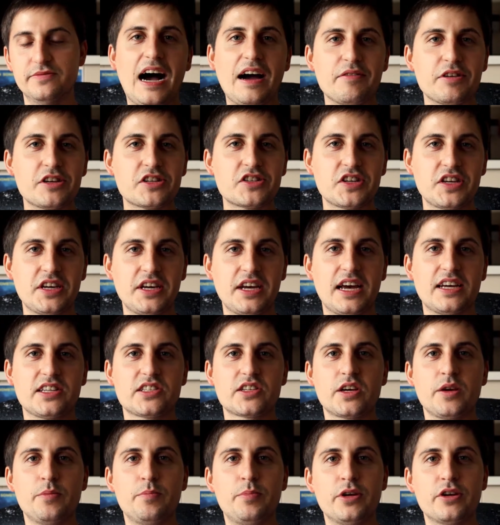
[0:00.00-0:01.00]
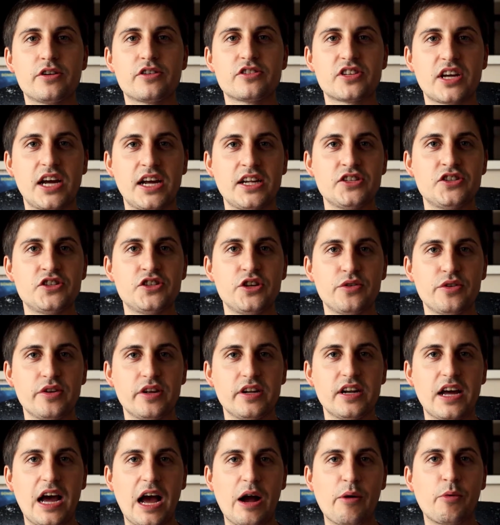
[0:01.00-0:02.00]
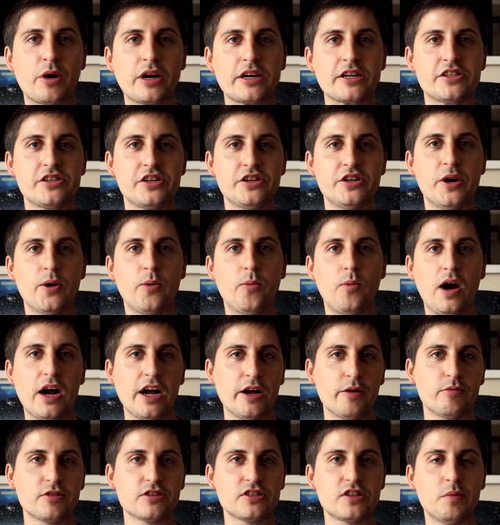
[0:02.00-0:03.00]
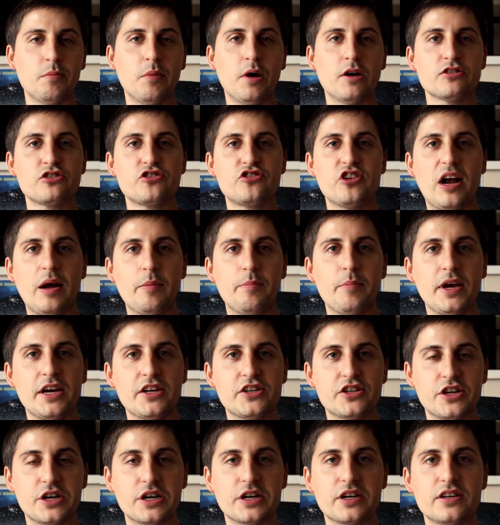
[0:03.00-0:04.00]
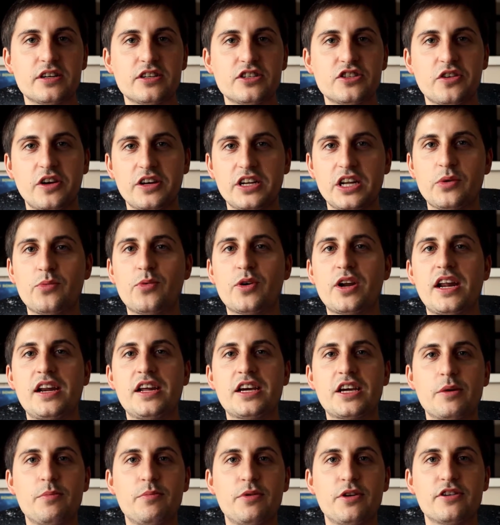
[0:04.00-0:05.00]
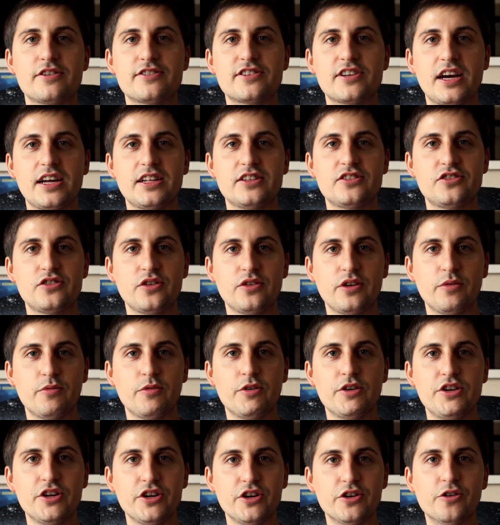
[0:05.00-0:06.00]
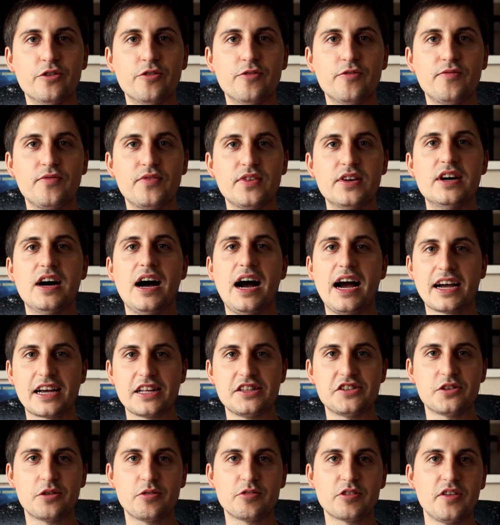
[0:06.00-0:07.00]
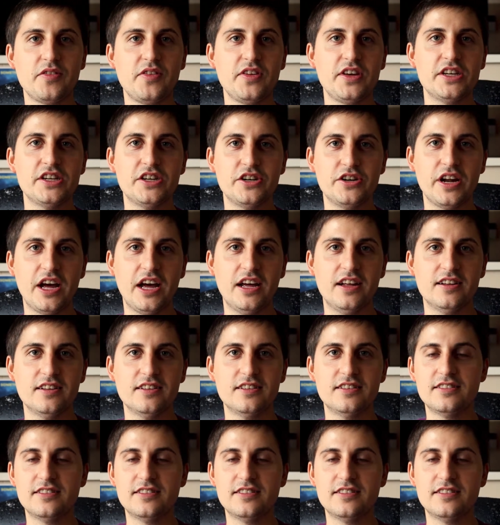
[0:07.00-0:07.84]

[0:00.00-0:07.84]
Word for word: Obviously, as a computer science student, I wanted to know why it was the most dropped major, so I did what any computer science student would do. I consulted the internet.